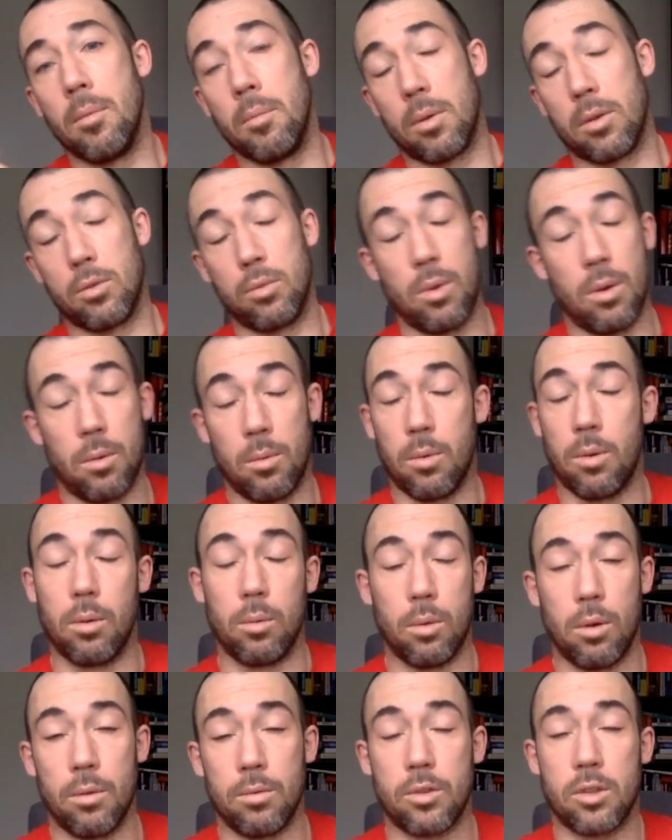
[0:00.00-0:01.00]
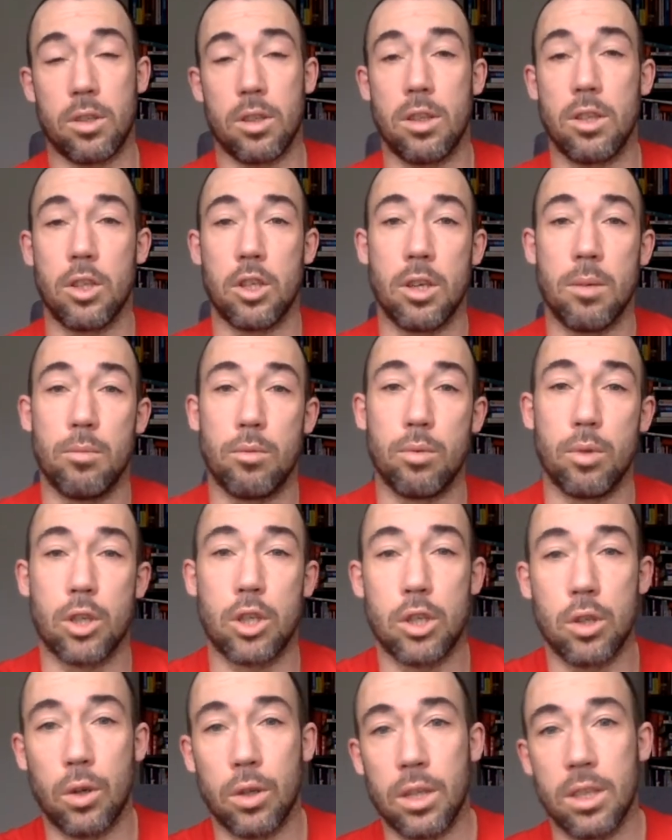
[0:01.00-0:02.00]
Because we're, well, obviously the gyms were
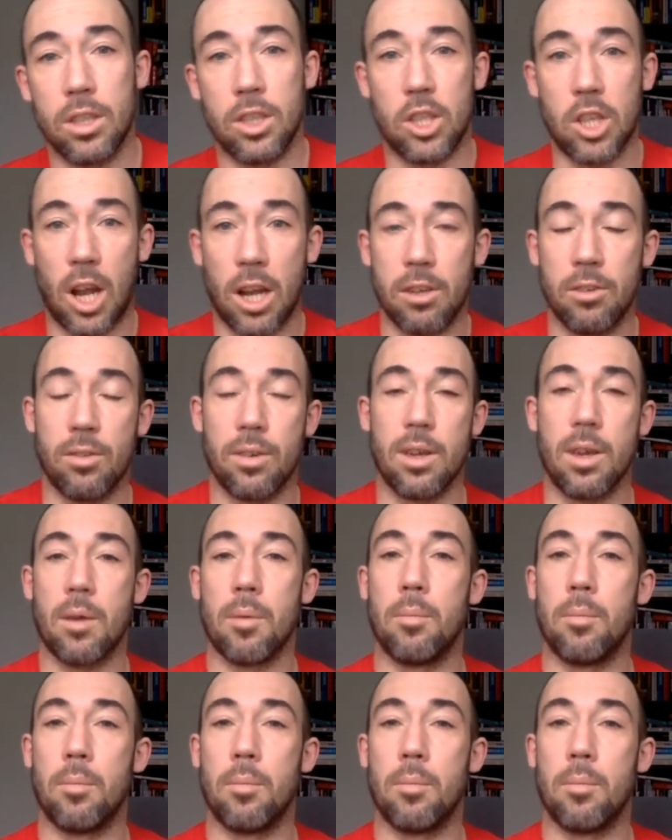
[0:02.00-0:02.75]
shut in January,